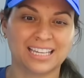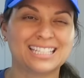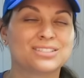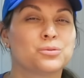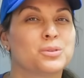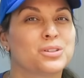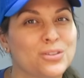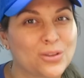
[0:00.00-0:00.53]

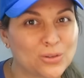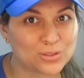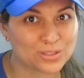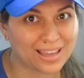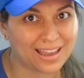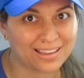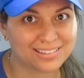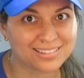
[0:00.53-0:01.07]
It's one of
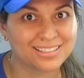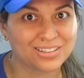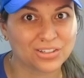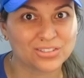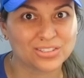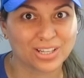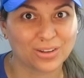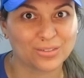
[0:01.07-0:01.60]
those as seen
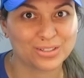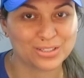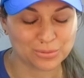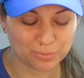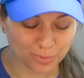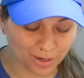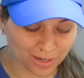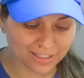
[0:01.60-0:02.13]
on
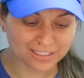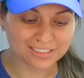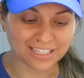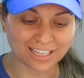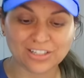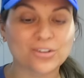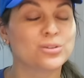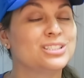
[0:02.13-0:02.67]
television products.
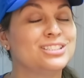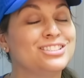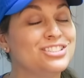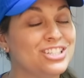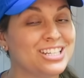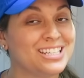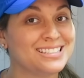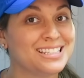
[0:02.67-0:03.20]
I know it's
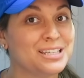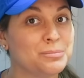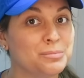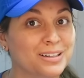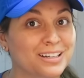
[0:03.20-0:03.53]
cheesy,